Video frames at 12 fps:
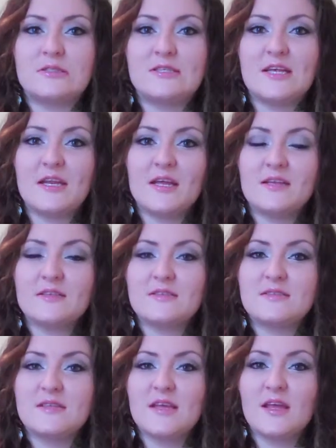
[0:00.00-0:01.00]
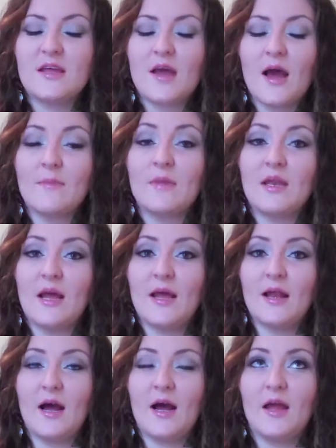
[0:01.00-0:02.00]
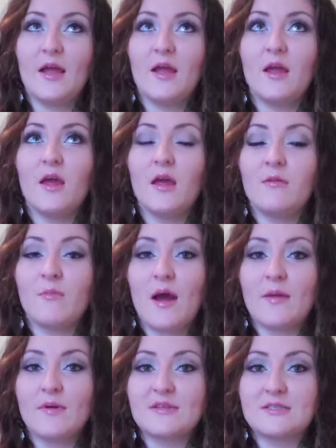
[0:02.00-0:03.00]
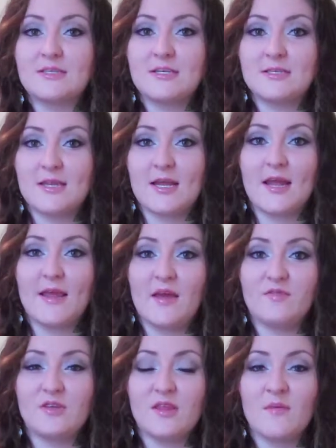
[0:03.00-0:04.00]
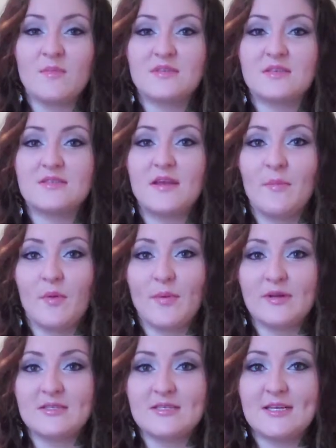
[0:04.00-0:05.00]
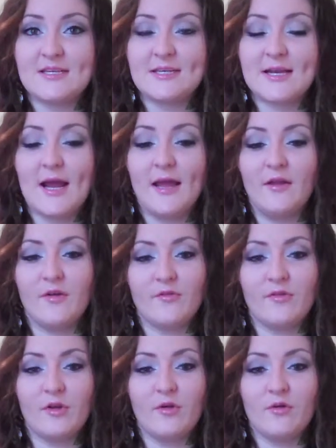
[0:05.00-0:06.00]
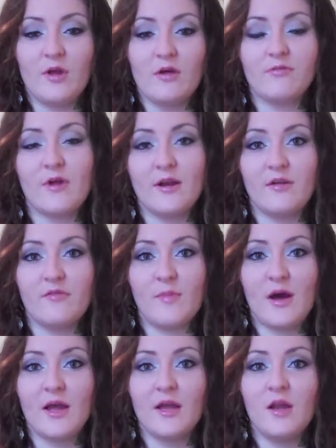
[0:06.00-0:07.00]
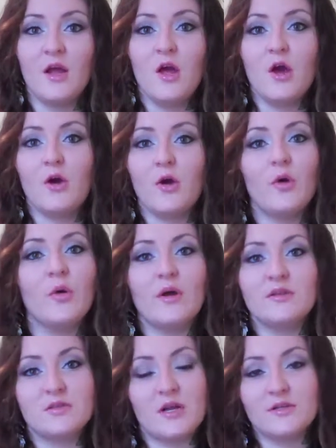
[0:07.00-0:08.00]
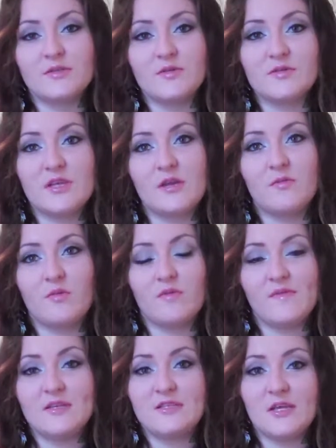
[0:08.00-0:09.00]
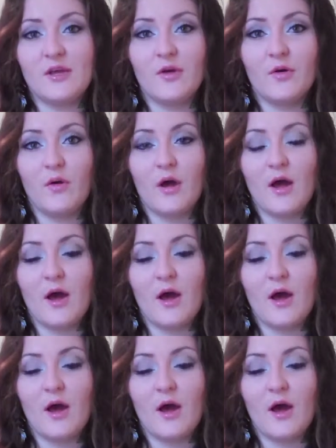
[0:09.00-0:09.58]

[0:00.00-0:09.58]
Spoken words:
didn't see, in my presentation that I gave to them as a sample presentation, I interviewed a friend of mine who is not associated with VCU.